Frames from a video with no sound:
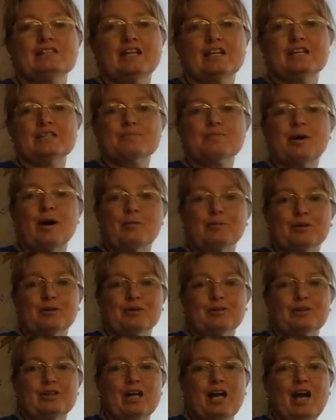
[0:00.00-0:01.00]
Tennis Ball
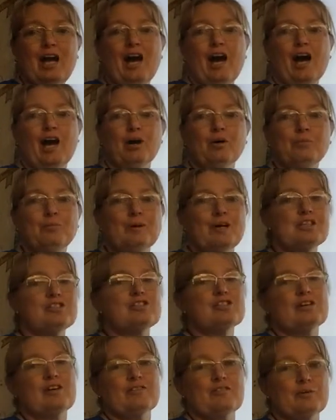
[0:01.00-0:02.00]
Moon. How
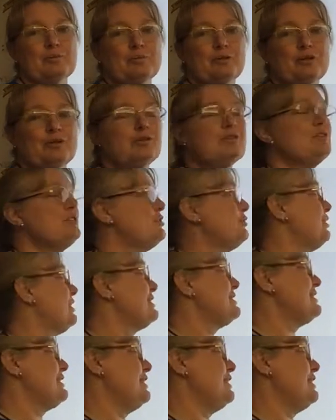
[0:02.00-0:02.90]
much of the moon do I